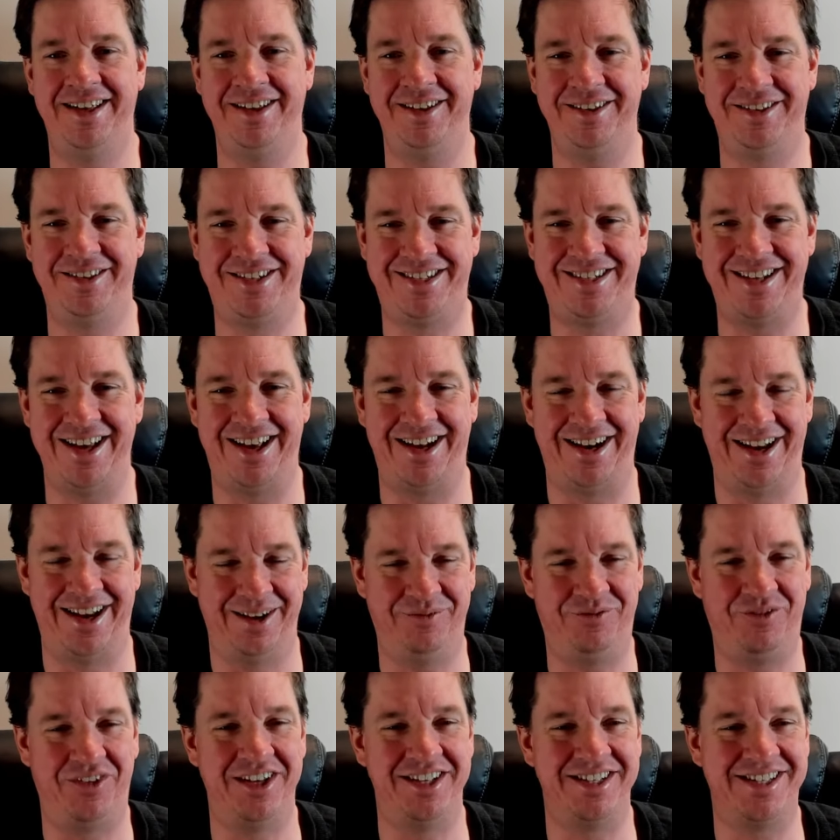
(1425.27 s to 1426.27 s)
Shut
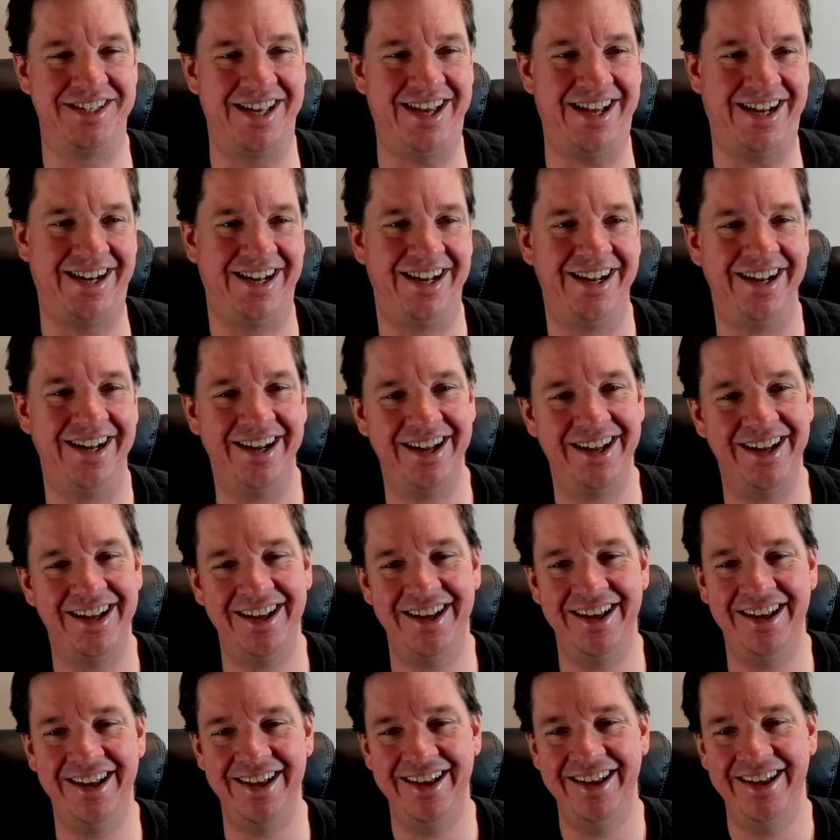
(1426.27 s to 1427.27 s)
up. Is it?
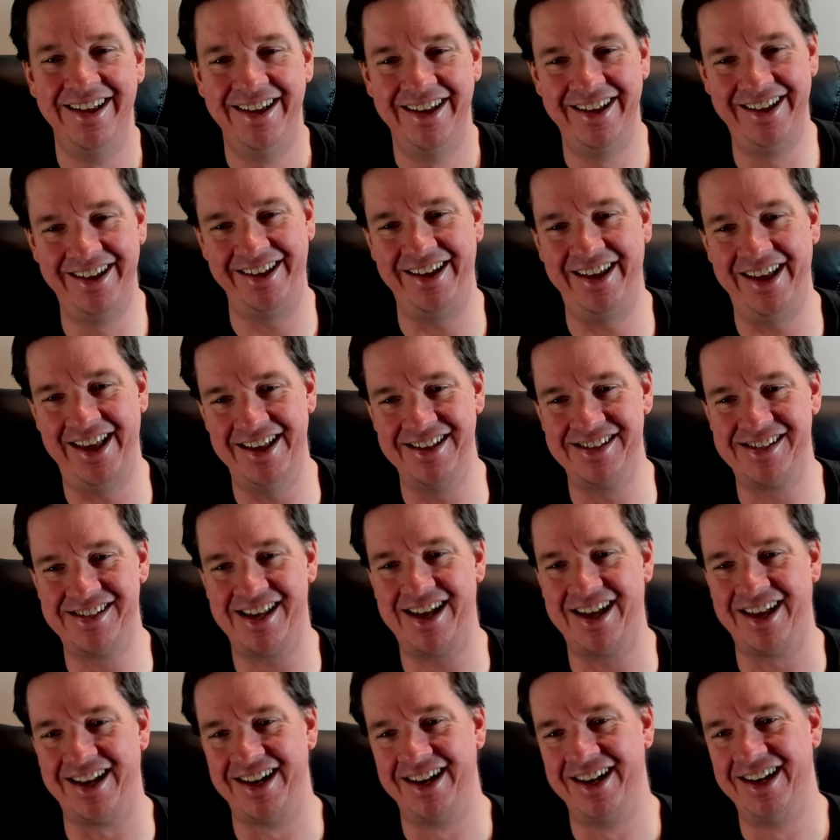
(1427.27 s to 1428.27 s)
Is
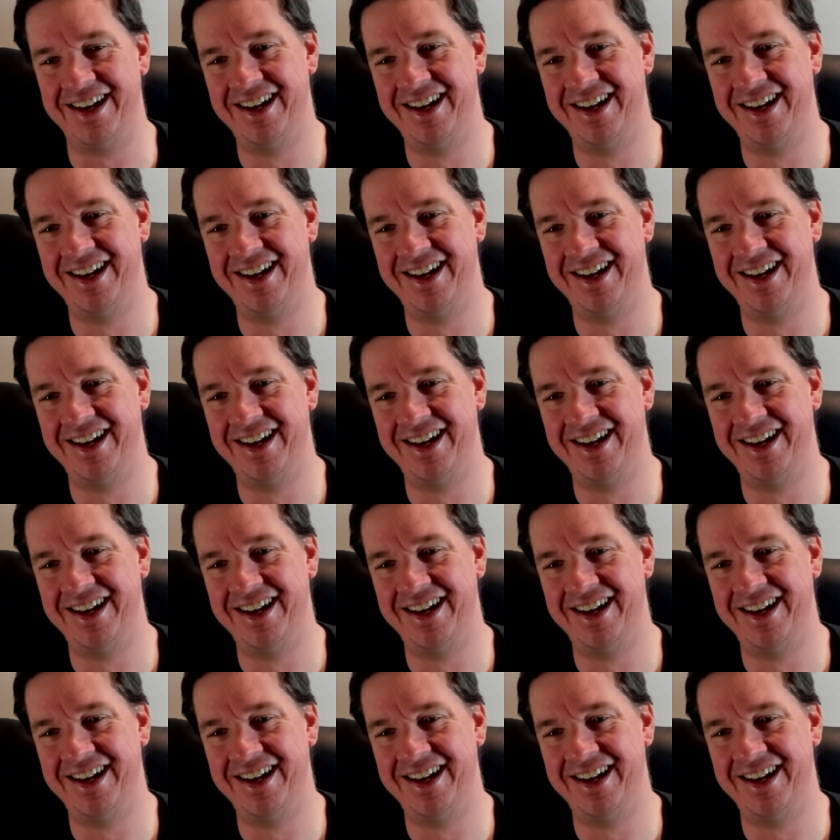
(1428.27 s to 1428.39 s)
it?